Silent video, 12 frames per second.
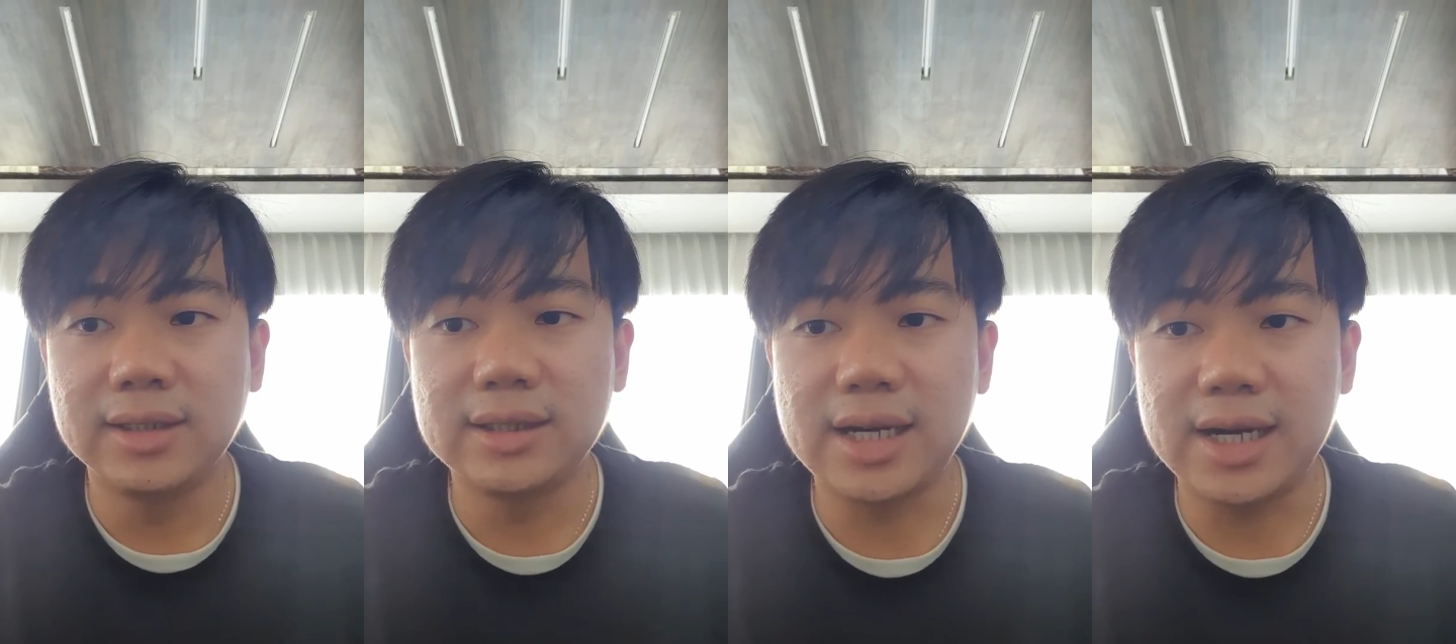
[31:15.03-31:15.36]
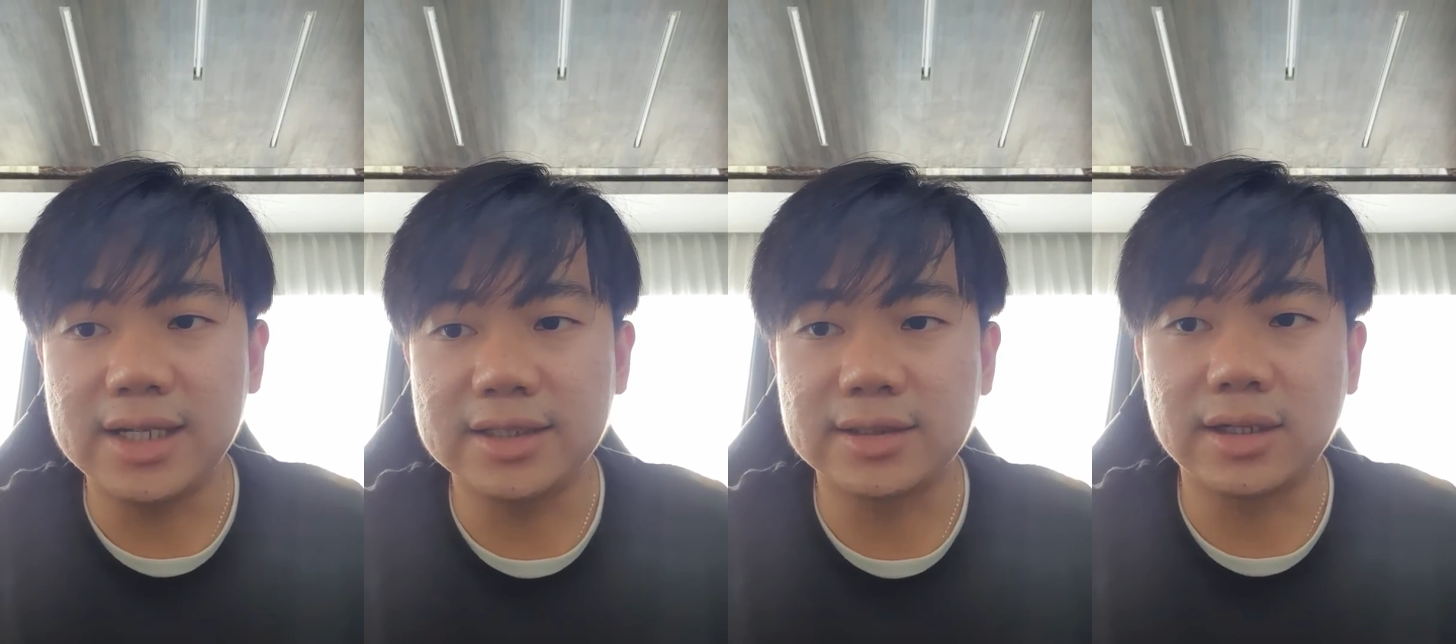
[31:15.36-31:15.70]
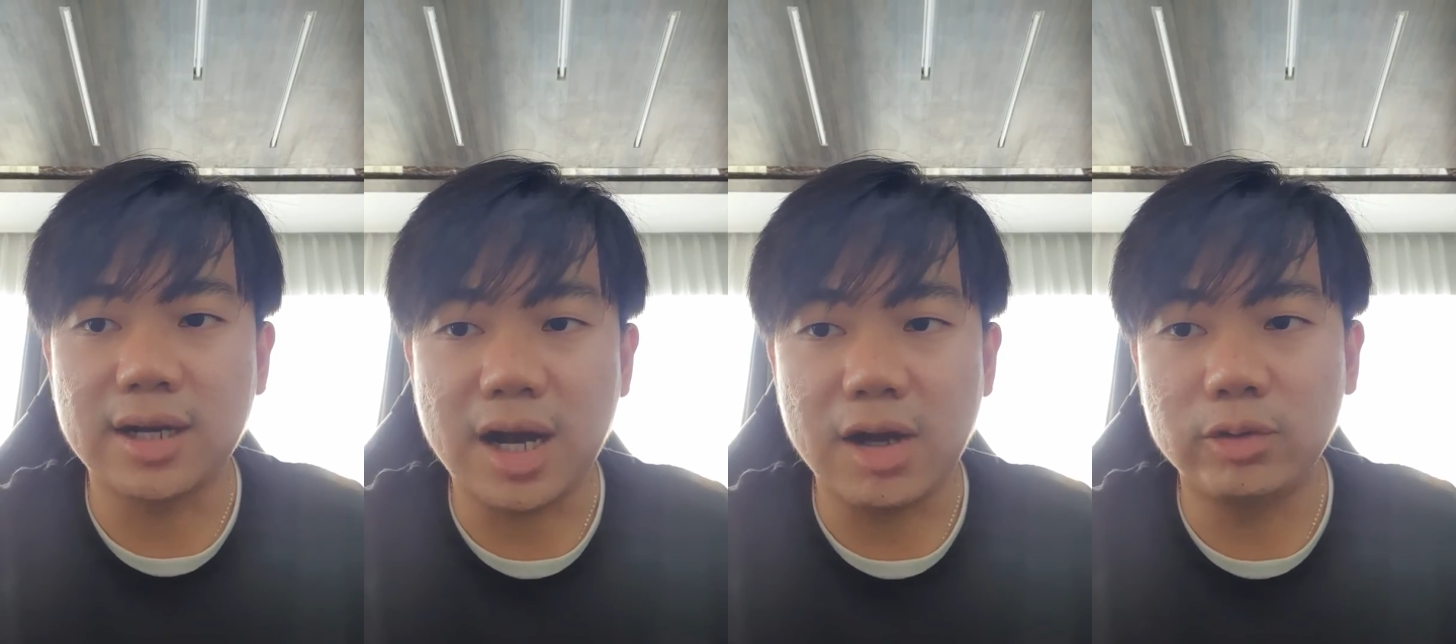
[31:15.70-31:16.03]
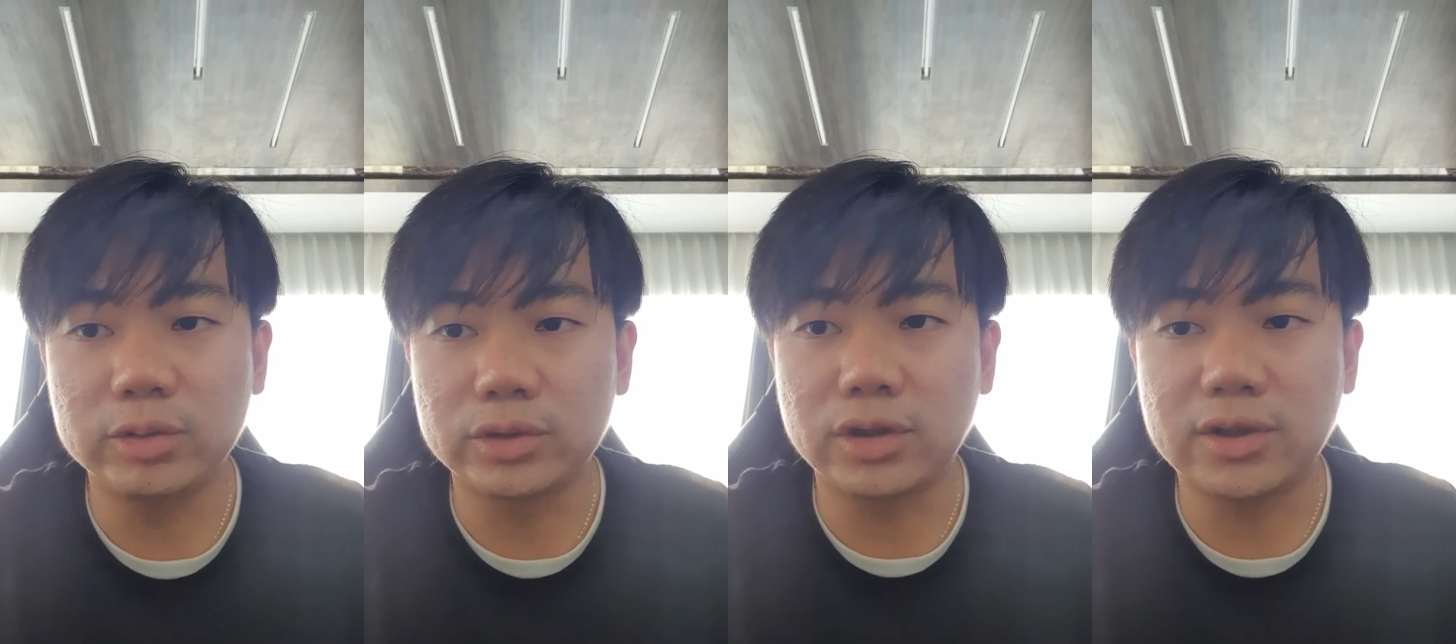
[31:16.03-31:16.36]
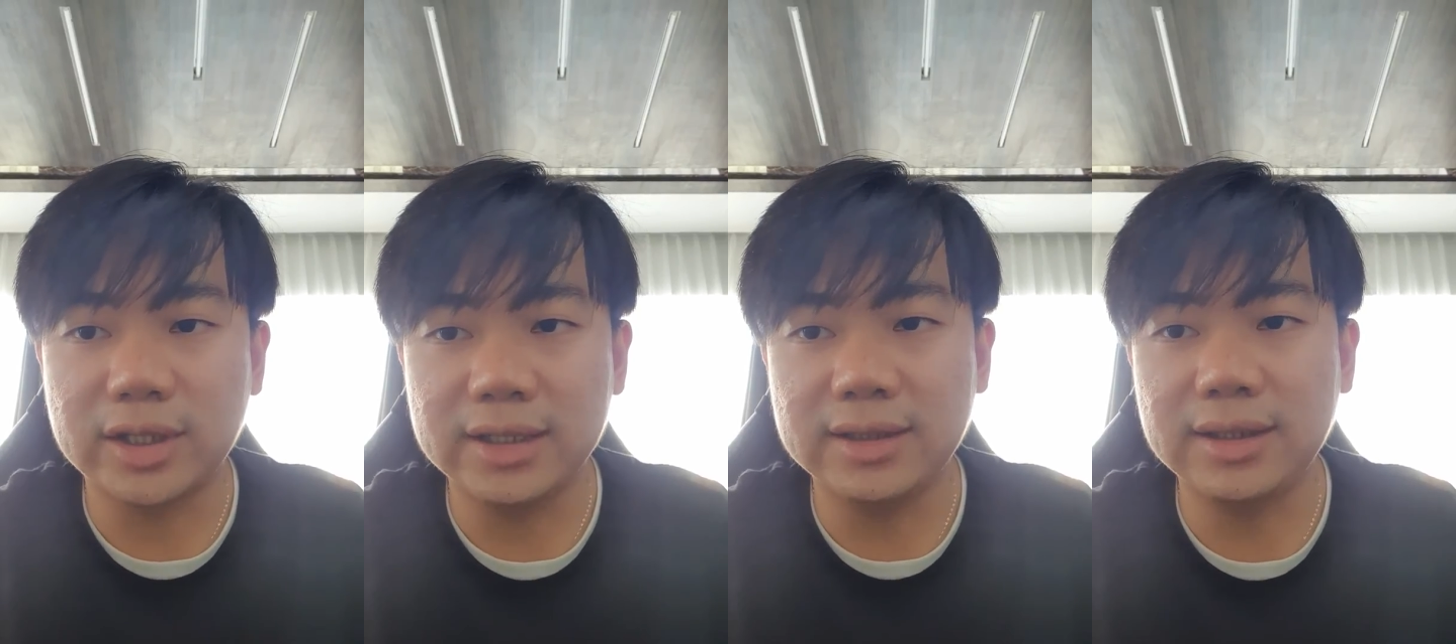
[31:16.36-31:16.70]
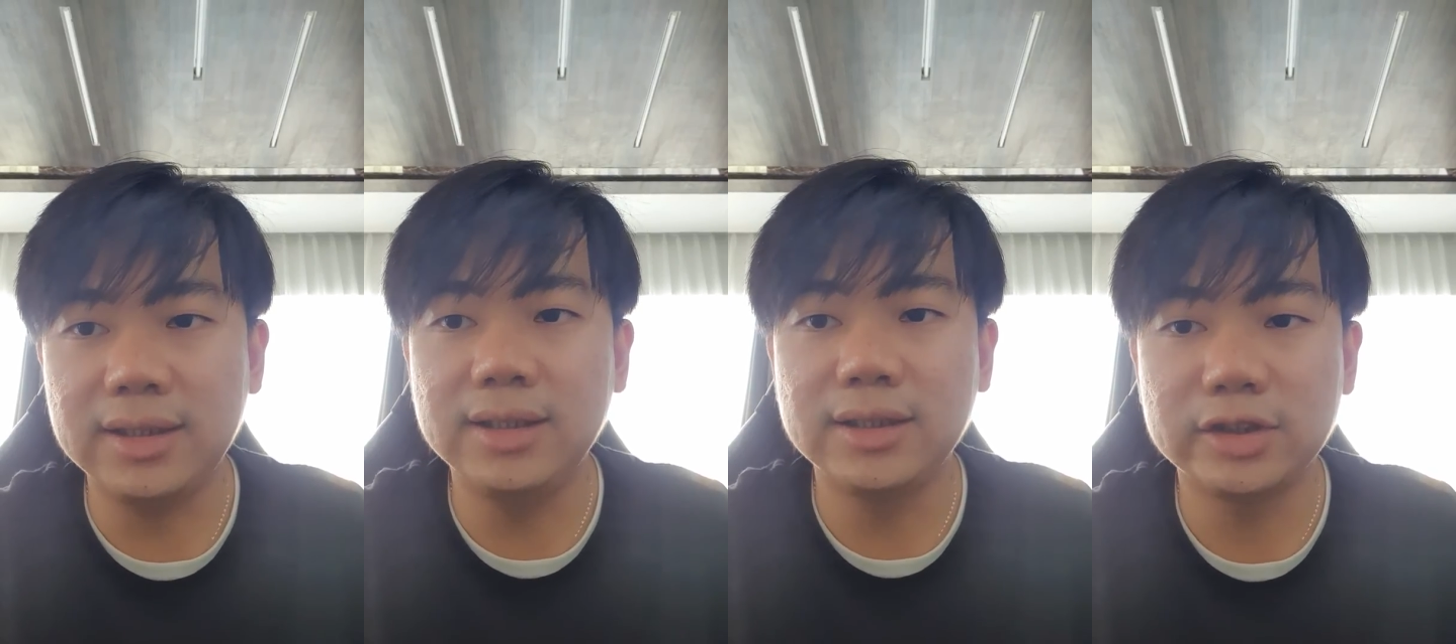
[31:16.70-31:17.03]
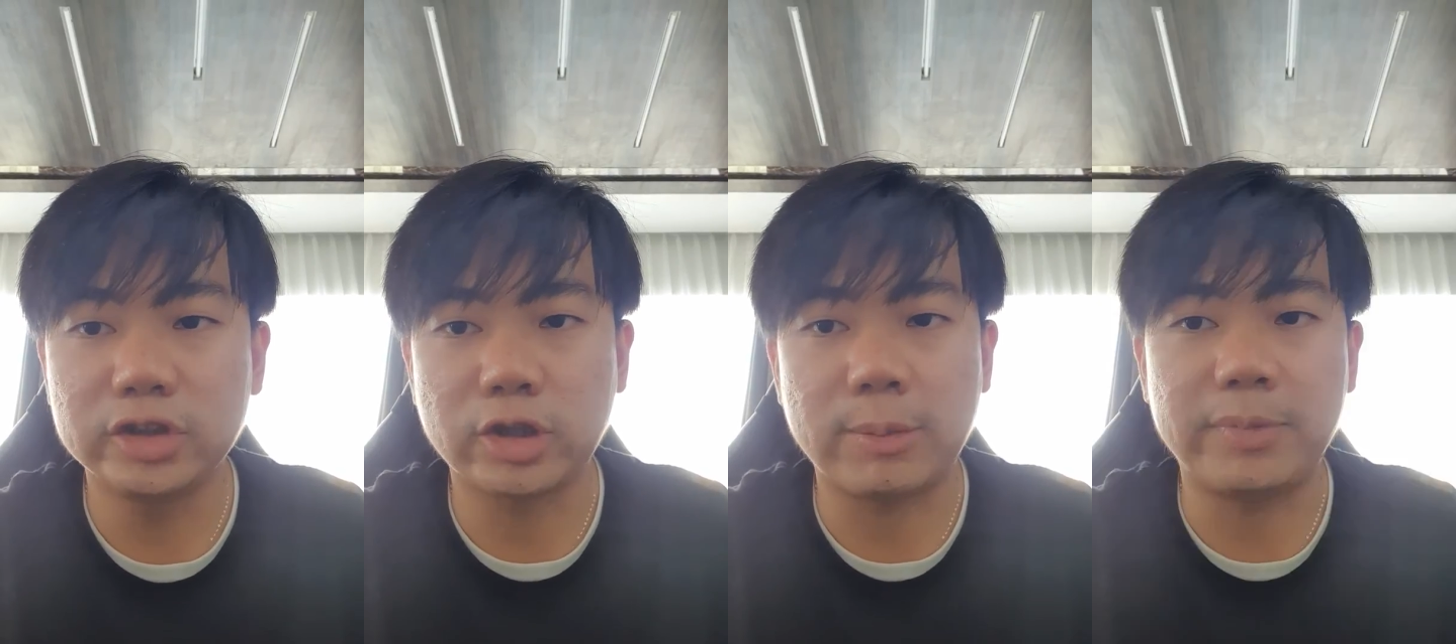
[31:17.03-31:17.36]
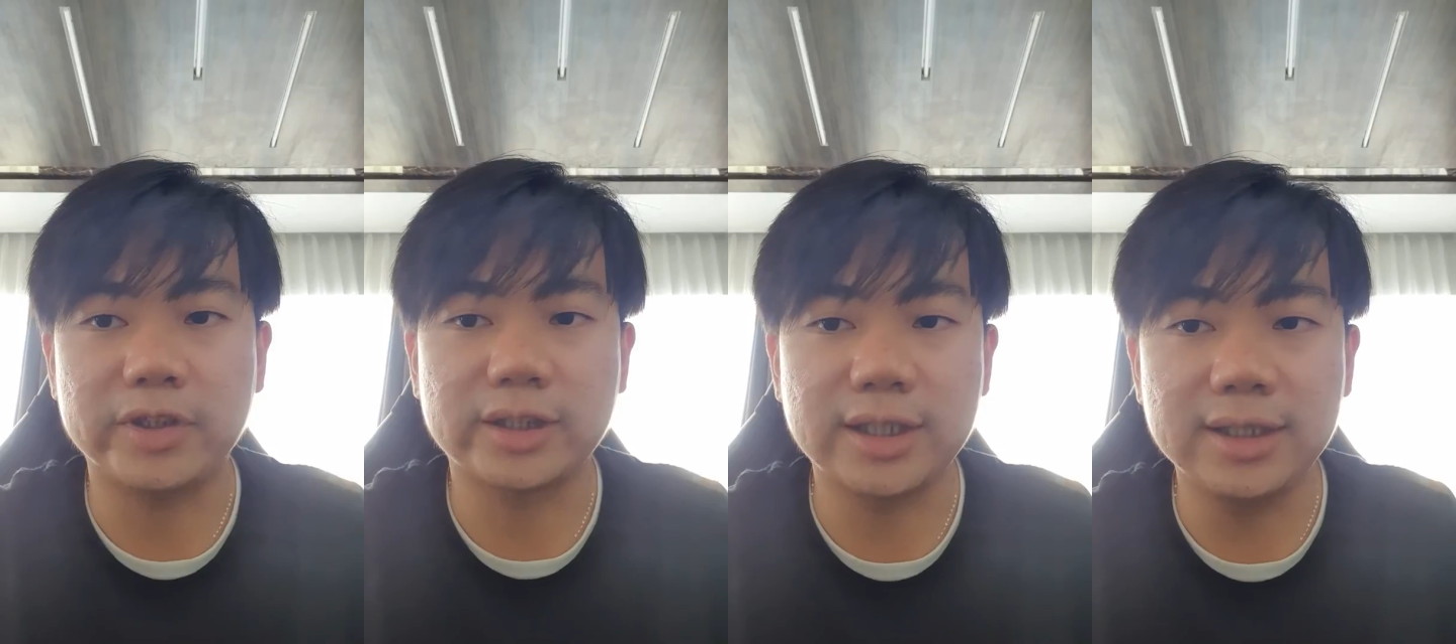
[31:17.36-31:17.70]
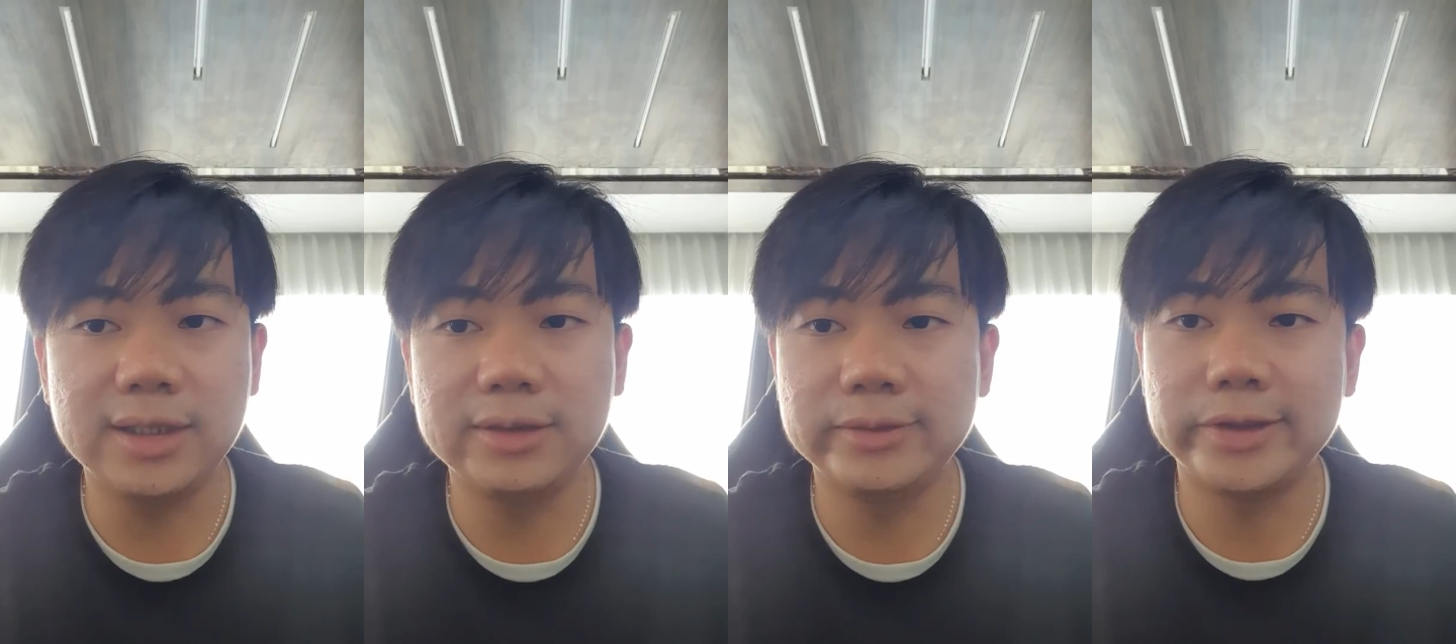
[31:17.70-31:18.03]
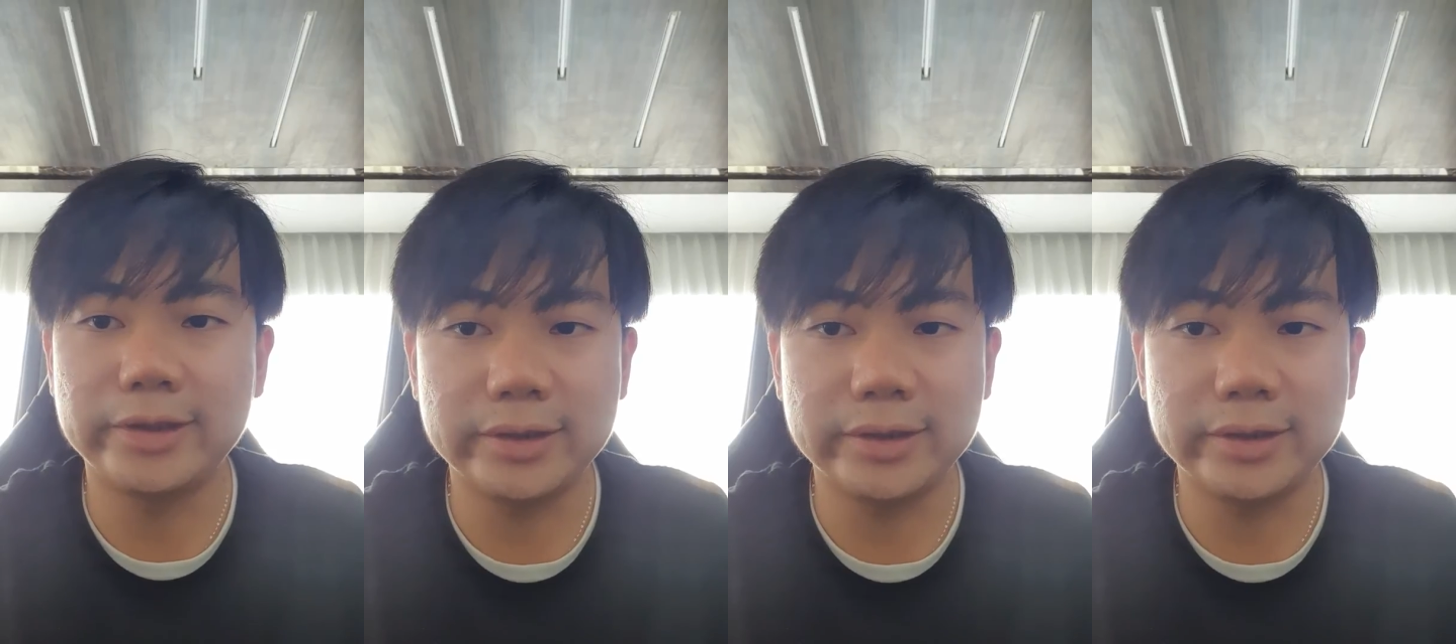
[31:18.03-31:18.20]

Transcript: there is authority supporting